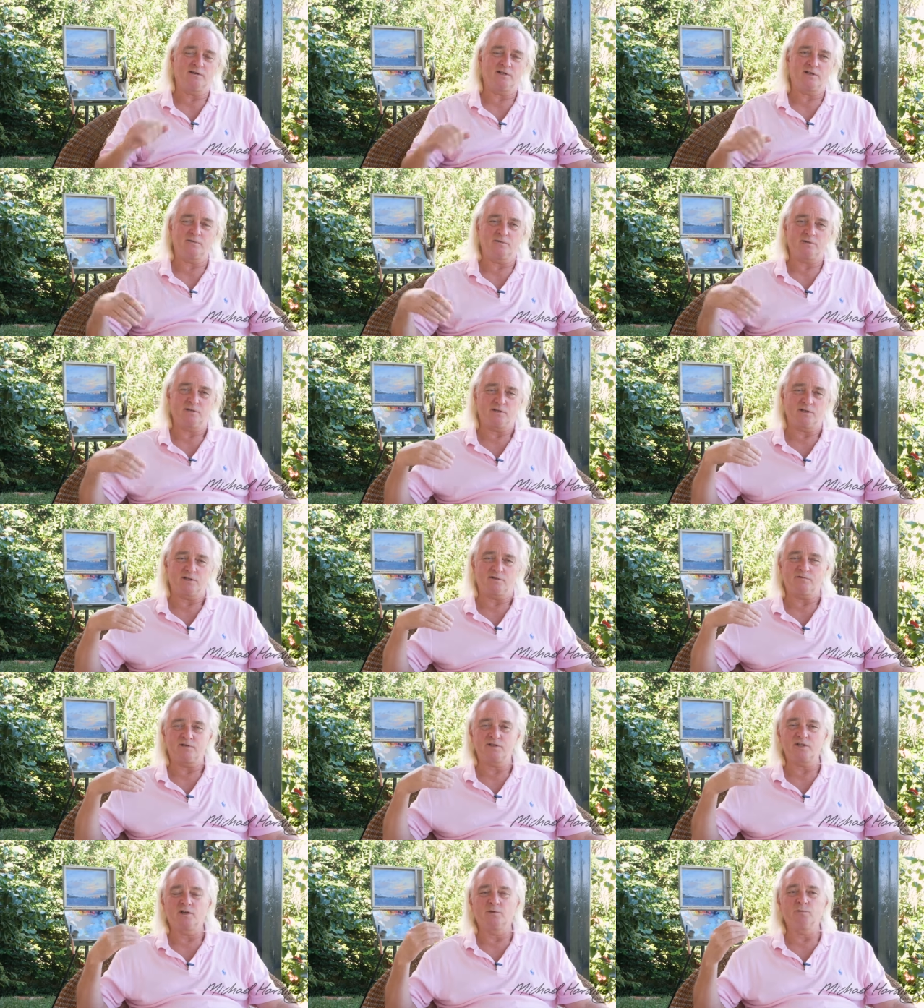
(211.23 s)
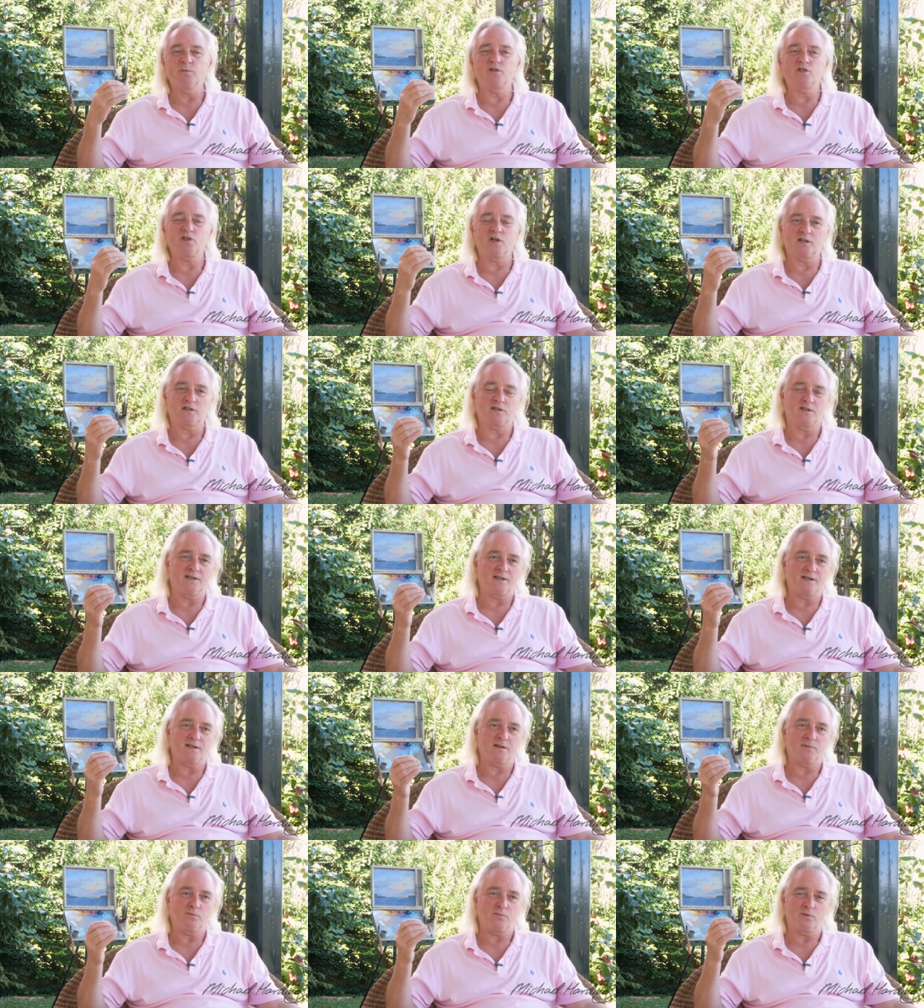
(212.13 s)
So as a result, we check
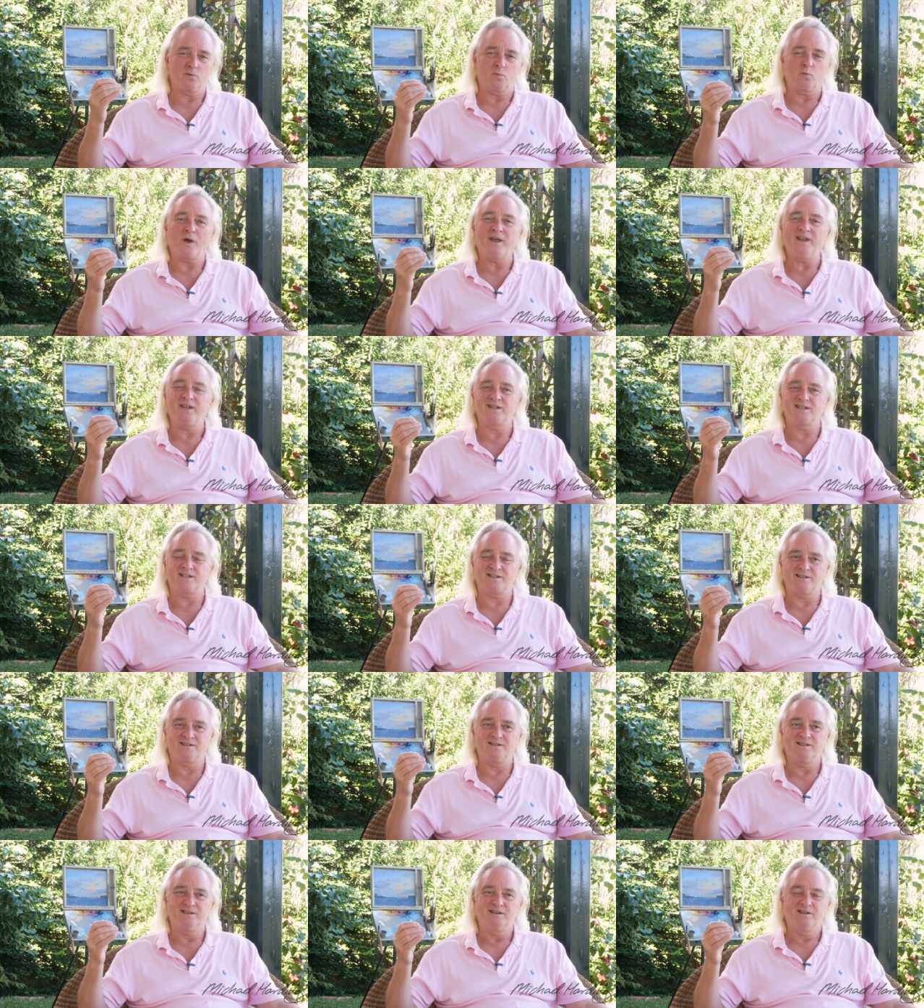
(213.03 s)
the weights